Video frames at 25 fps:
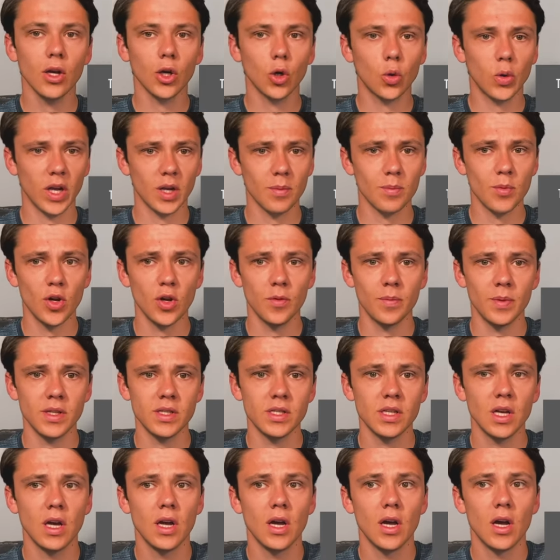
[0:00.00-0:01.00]
Quick
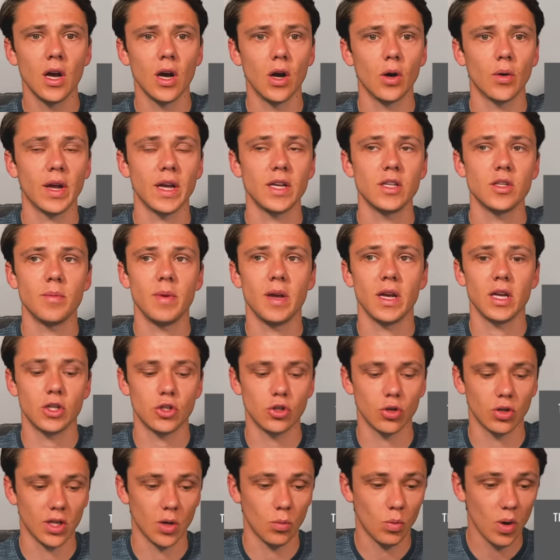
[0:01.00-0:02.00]
movement, okay, so making
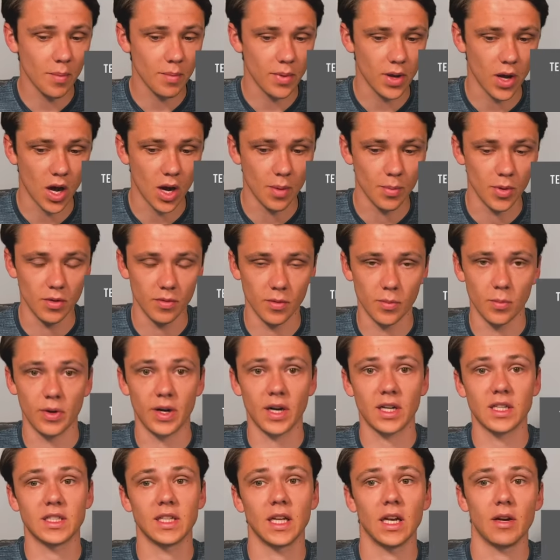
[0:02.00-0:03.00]
sure that when we are moving,
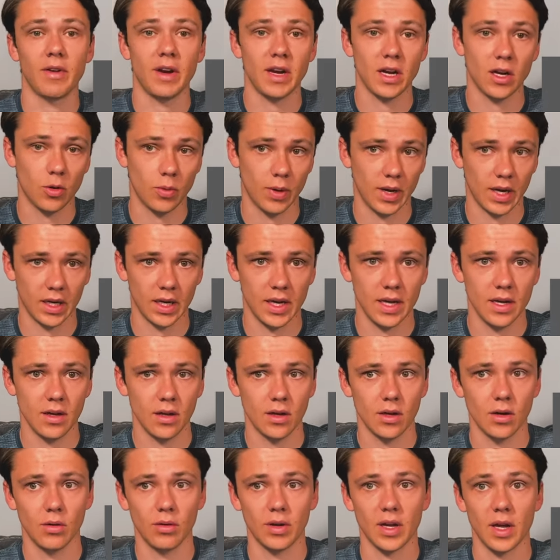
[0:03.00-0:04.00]
we're accelerating quickly,
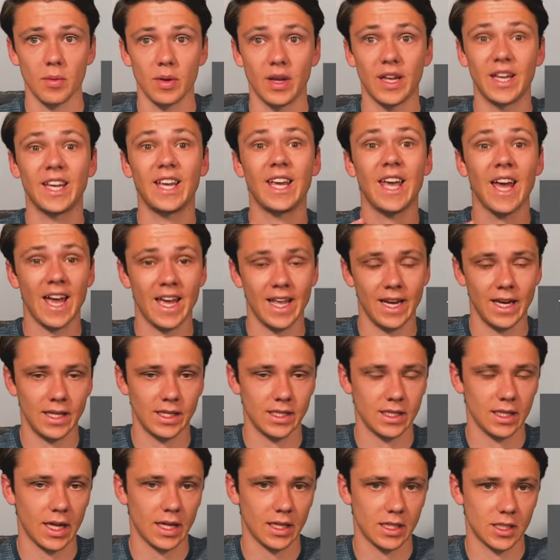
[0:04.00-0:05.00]
okay? We're getting
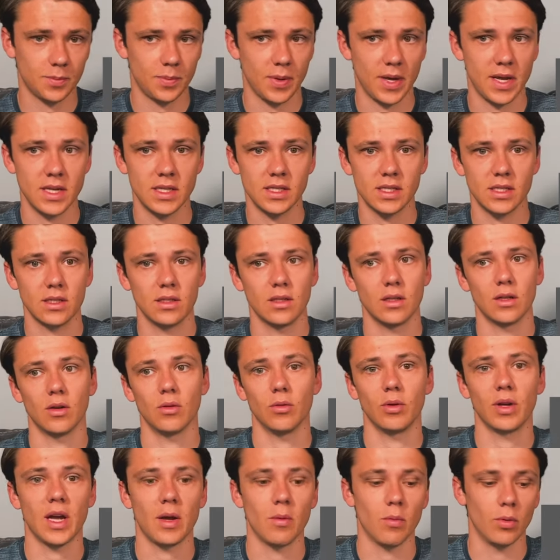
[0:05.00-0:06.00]
into that space,
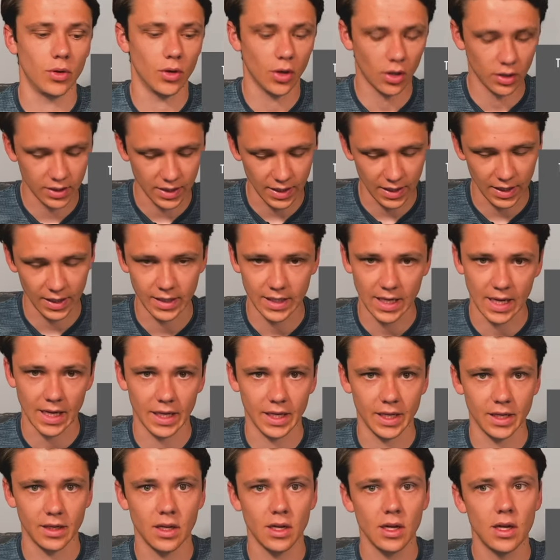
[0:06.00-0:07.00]
okay? We're not
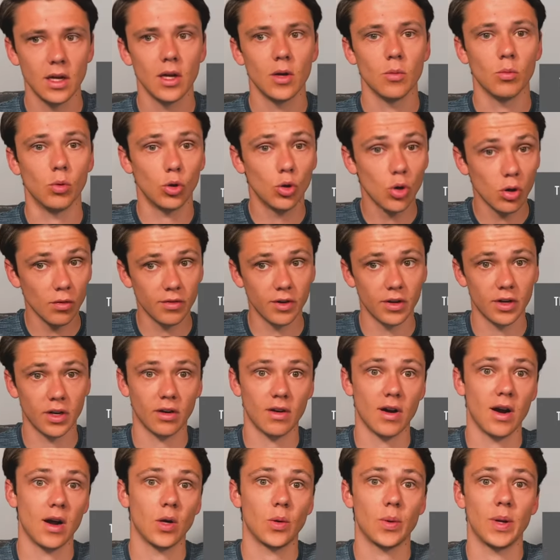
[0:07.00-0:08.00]
dilly-dallying. We're covering the
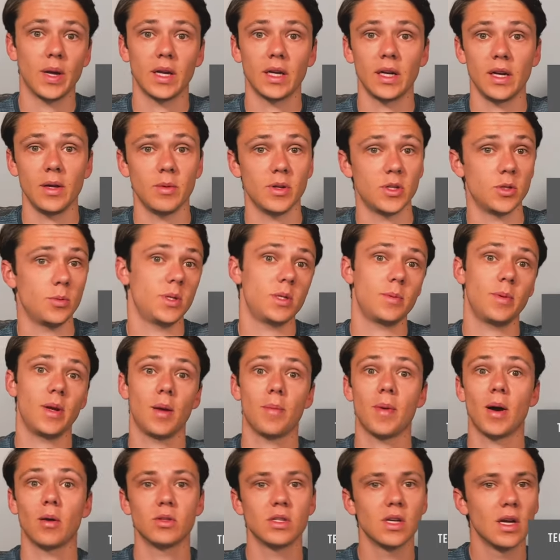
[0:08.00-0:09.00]
ground quickly, which we speak
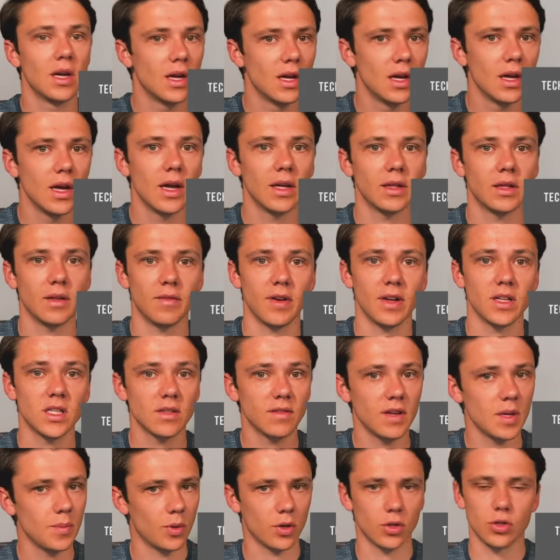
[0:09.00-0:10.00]
about
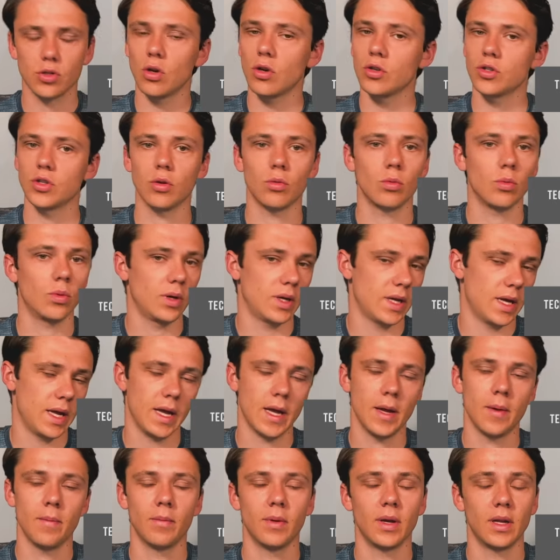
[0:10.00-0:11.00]
defensively, but it's also
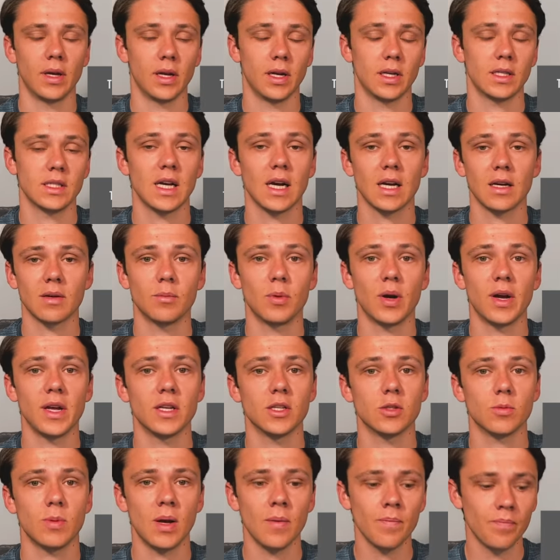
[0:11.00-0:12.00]
in an attacking way
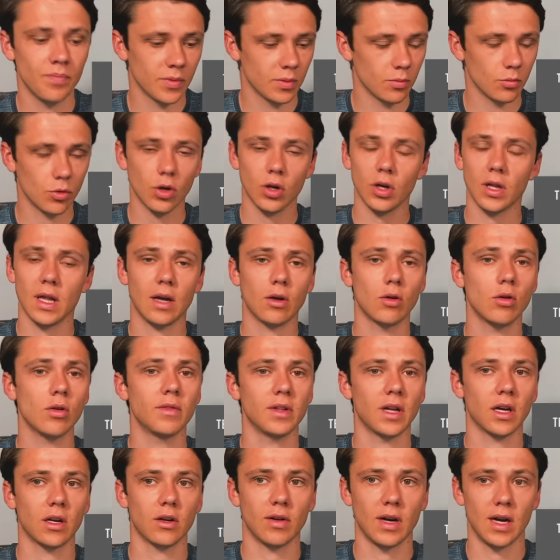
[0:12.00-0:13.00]
as well. Got to
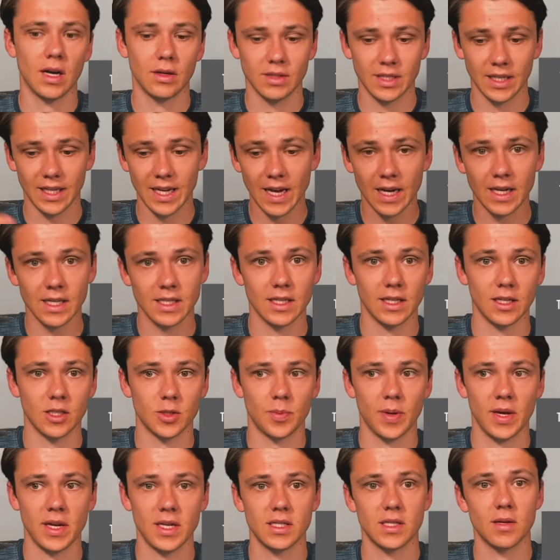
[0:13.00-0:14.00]
cover that ground to get into the
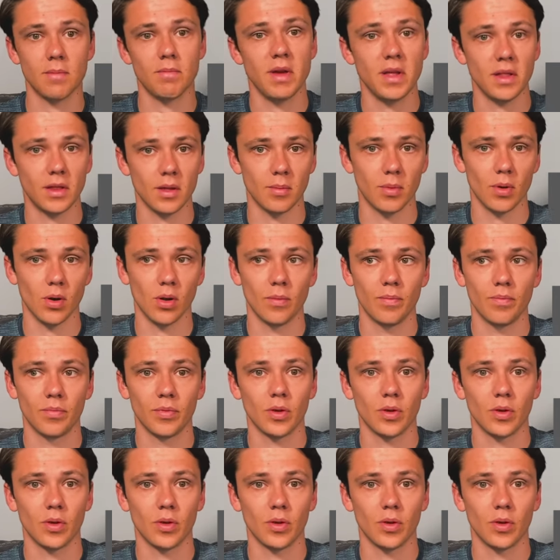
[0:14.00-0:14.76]
space to meet the ball.